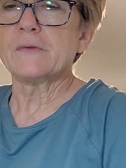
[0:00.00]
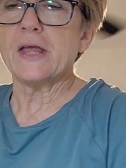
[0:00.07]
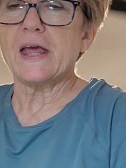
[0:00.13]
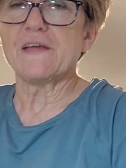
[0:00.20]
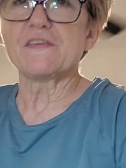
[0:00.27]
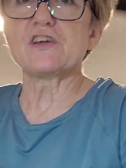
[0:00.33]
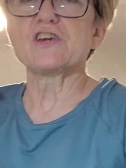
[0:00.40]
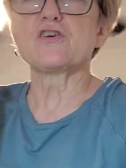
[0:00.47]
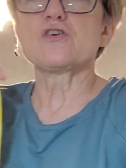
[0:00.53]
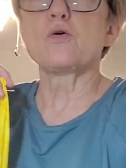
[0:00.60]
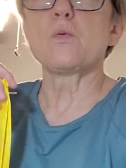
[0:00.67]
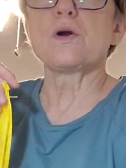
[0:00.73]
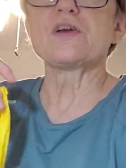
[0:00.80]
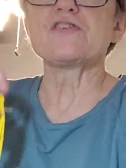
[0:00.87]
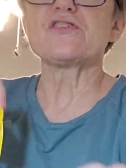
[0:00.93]
And then you're
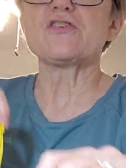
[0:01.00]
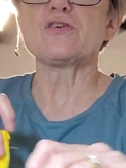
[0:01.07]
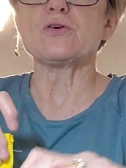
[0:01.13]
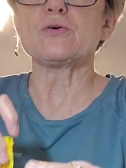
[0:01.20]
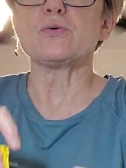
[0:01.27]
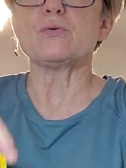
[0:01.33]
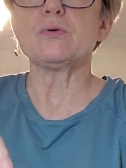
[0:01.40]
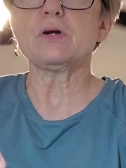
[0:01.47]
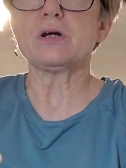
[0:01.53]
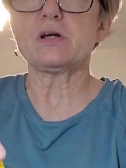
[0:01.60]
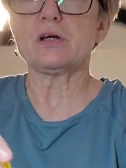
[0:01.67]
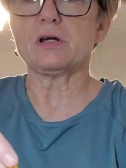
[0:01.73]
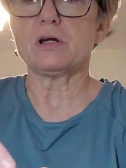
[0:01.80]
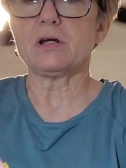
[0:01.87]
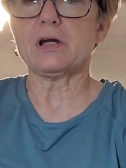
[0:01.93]
going to
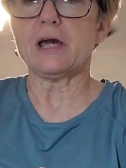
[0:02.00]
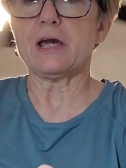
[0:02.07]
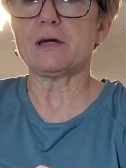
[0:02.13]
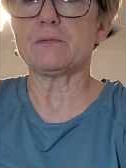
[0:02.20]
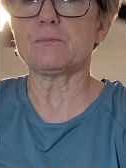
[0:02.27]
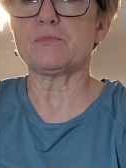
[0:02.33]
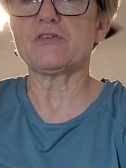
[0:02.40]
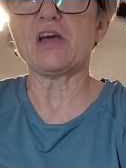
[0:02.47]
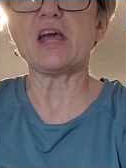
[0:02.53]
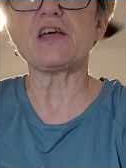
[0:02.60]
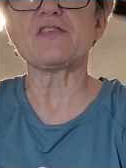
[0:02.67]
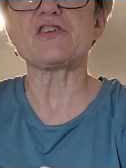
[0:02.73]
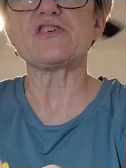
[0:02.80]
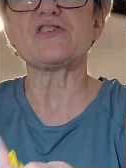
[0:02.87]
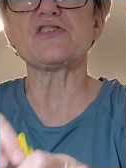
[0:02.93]

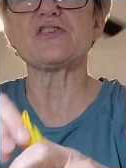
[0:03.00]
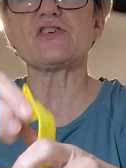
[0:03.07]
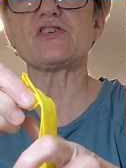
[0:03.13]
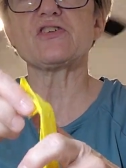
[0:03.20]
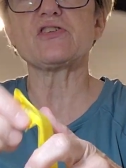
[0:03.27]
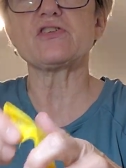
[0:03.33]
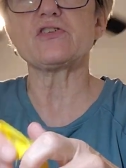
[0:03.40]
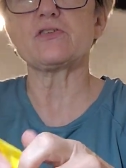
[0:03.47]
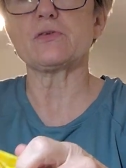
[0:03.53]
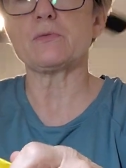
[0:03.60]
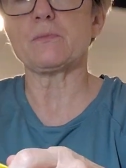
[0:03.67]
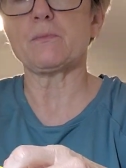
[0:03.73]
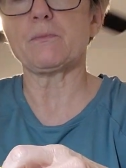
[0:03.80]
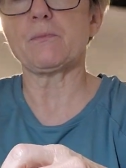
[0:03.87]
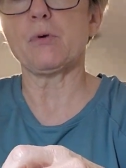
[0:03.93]
take this
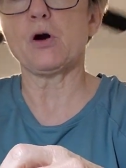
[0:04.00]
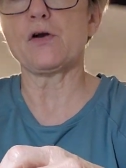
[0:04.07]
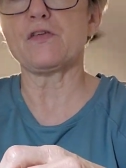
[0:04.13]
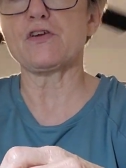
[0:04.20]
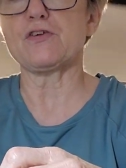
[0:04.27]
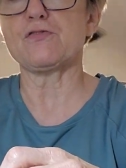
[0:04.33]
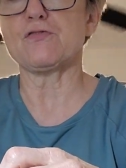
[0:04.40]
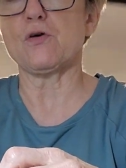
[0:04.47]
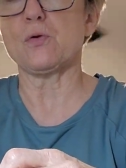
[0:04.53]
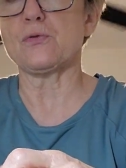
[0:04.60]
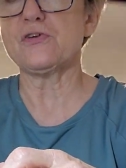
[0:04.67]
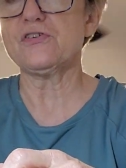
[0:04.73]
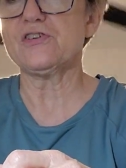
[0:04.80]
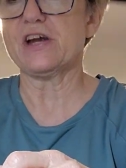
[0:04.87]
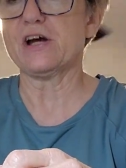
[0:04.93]
part that you
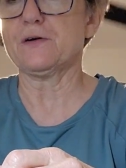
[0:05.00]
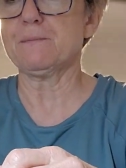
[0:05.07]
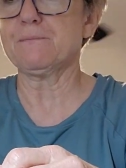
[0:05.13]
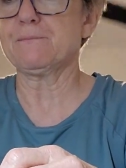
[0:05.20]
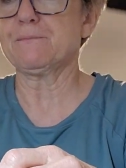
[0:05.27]
folded down,